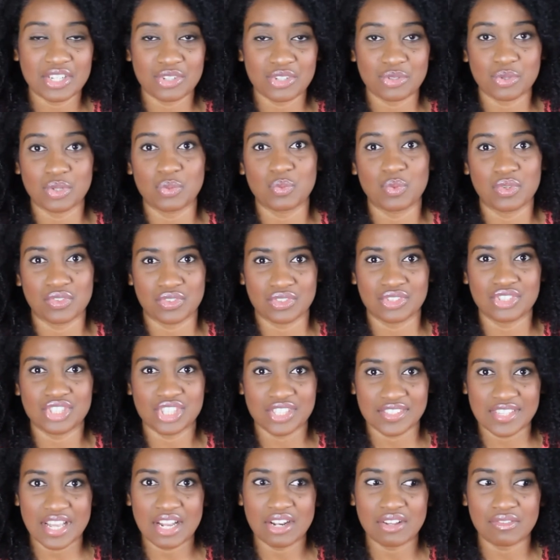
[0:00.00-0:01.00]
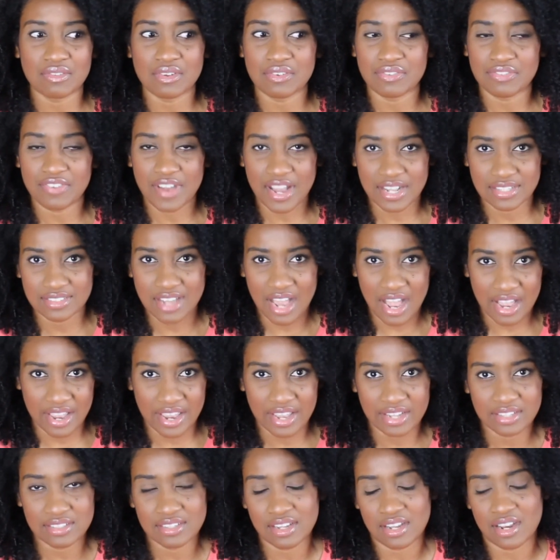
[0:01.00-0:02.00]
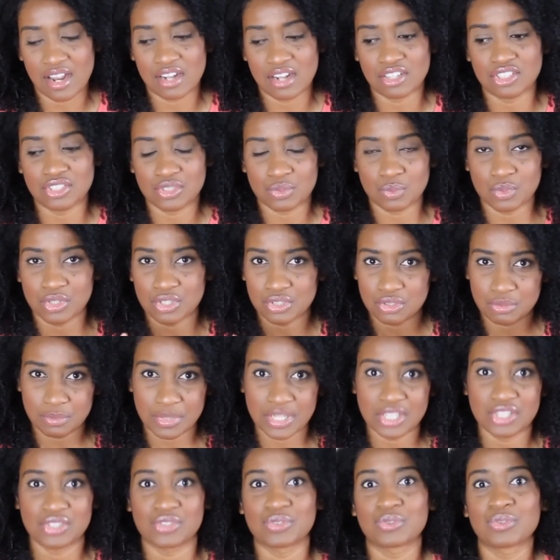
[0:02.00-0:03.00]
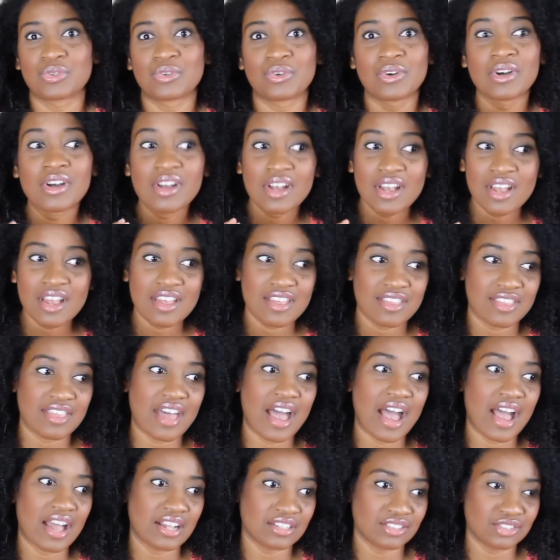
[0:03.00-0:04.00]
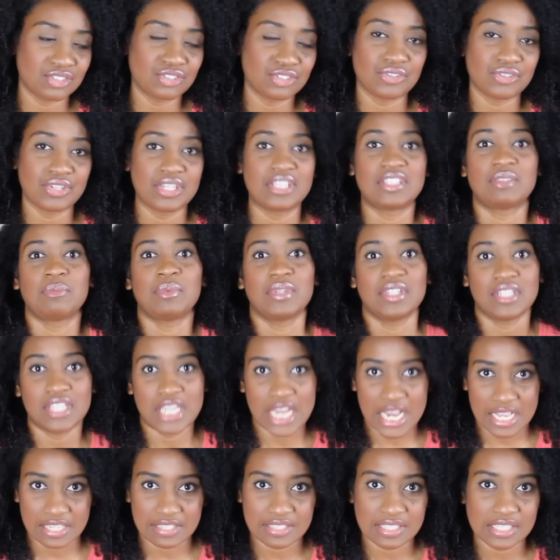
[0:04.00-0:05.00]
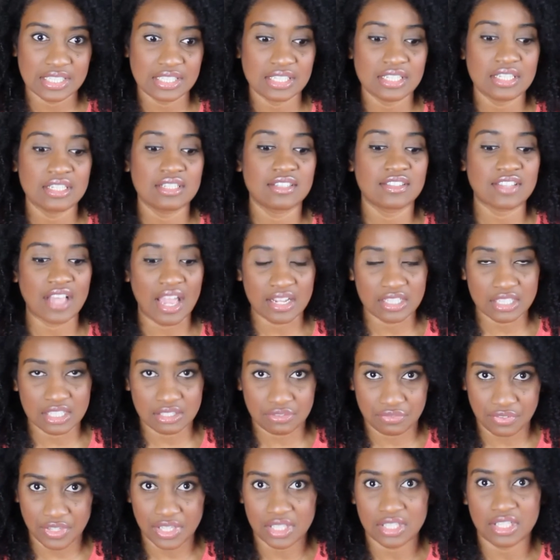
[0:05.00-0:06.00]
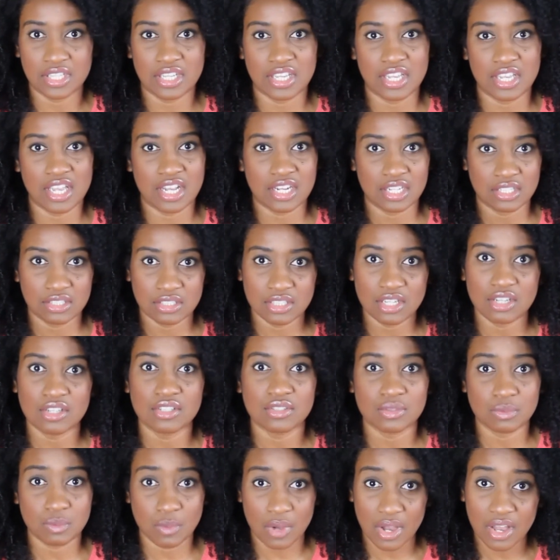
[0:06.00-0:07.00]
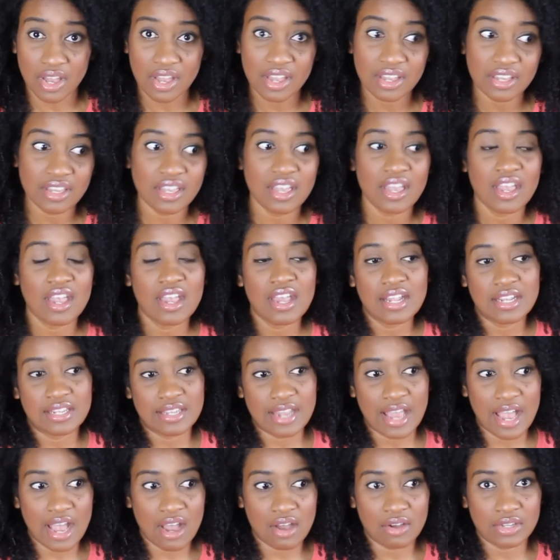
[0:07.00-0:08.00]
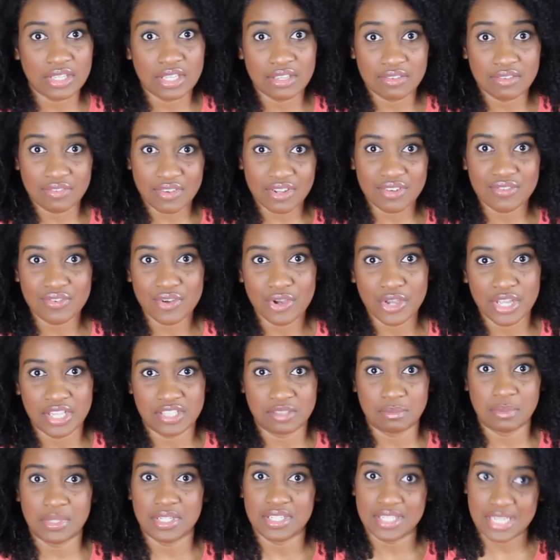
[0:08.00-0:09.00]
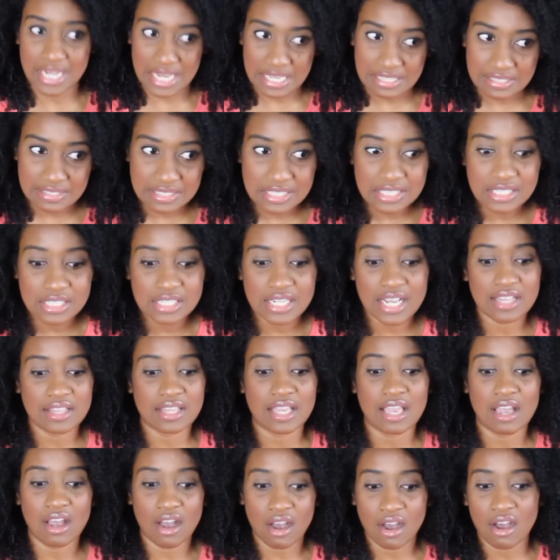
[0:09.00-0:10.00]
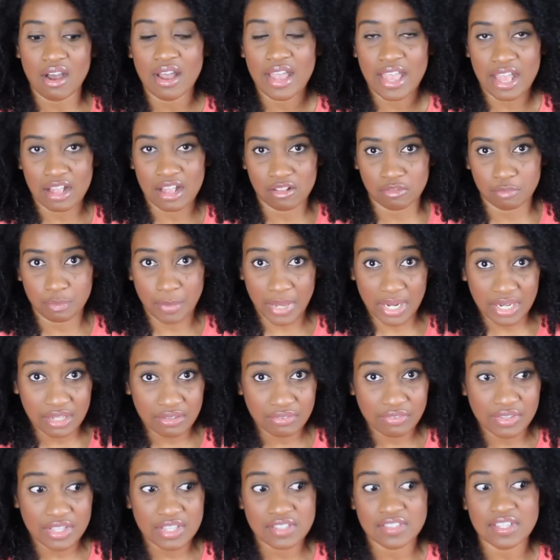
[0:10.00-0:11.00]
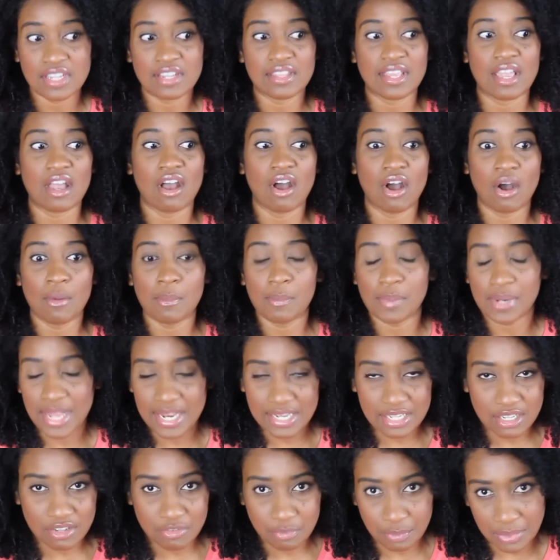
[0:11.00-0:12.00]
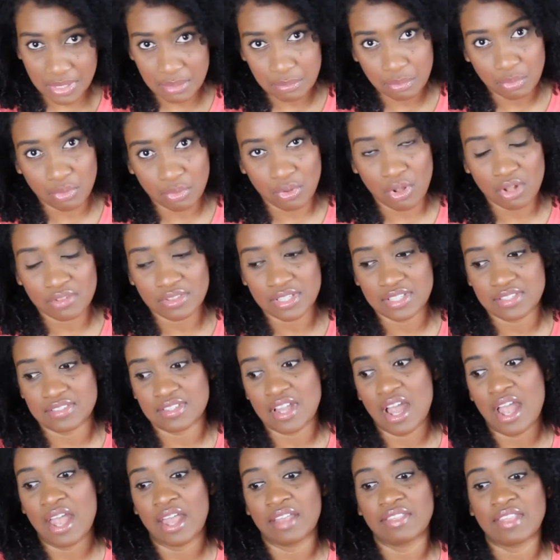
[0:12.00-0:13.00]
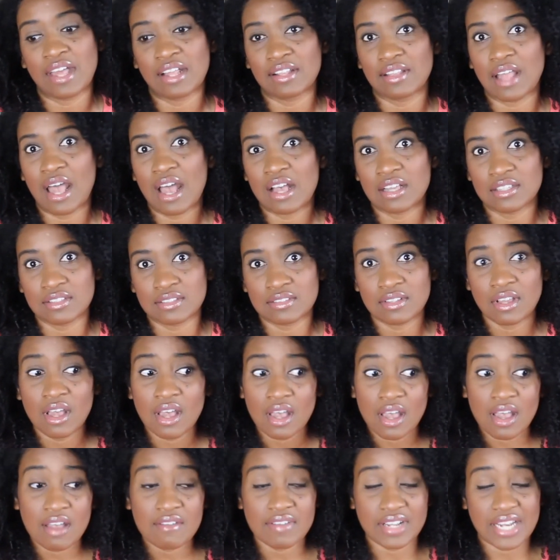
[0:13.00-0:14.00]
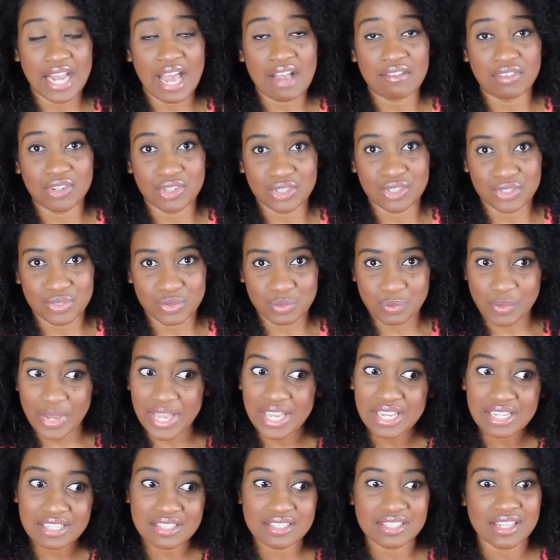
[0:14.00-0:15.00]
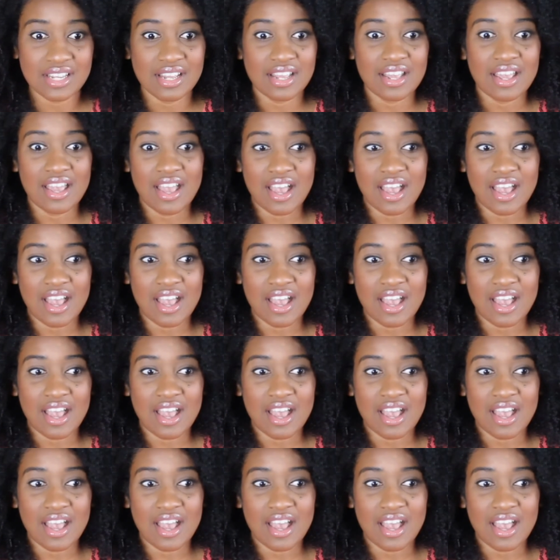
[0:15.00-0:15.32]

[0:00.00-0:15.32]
make sure it wasn't just another fad diet, and I just wanted to make sure that, you know, it's been tested scientifically and it does work. Now, even though it's been tested and there are health benefits and there are plenty of people on this diet that have lost weight,